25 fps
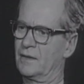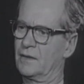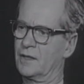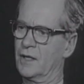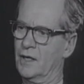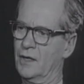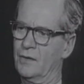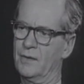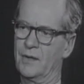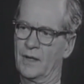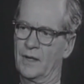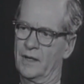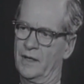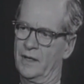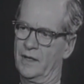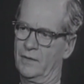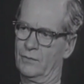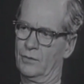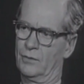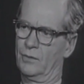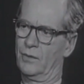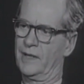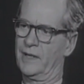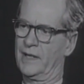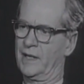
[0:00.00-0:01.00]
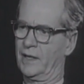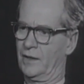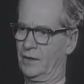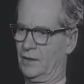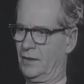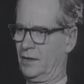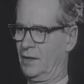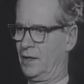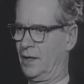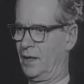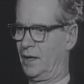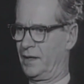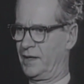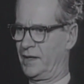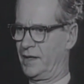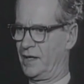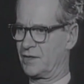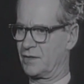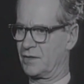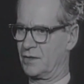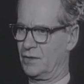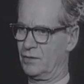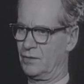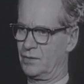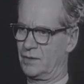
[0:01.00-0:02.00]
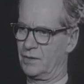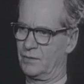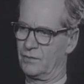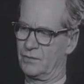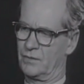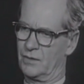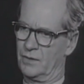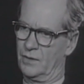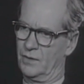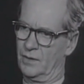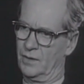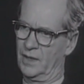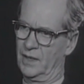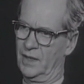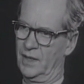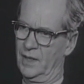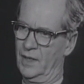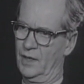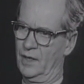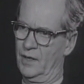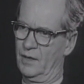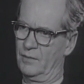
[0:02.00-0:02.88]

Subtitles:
currently ruling at all. He has no control. Yeah.